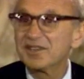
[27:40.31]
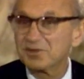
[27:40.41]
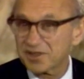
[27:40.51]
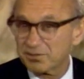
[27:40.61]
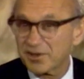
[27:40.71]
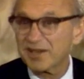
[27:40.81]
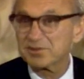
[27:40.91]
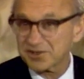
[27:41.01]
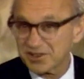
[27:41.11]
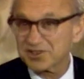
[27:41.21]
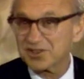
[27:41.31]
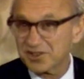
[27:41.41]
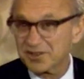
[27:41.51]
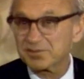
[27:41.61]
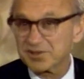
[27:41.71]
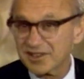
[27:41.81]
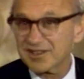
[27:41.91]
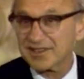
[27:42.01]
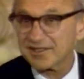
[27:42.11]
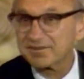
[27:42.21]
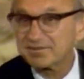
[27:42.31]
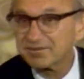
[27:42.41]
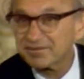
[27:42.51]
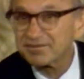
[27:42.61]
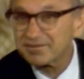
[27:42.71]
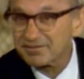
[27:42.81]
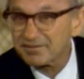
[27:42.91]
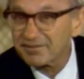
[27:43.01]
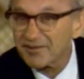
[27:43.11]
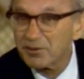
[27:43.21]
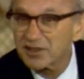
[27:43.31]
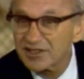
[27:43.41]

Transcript: with the proposition you're presenting. There first, then. What's